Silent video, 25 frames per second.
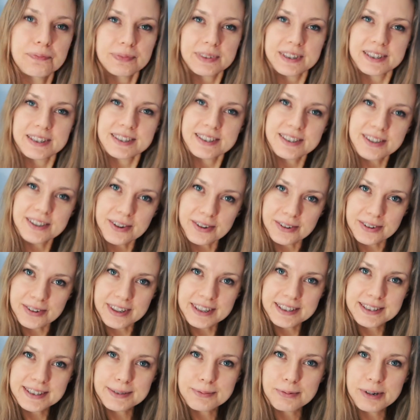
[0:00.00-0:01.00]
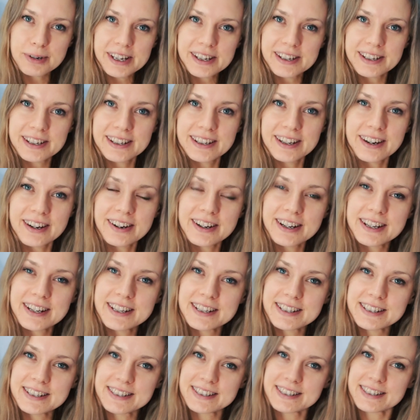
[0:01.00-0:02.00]
So this week
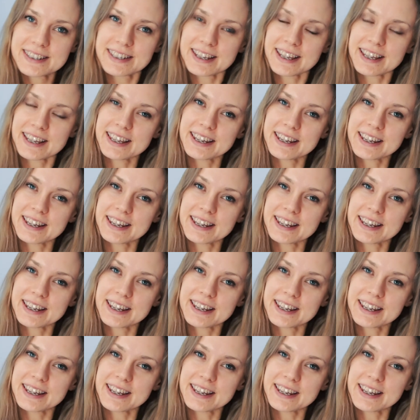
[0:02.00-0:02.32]
guys,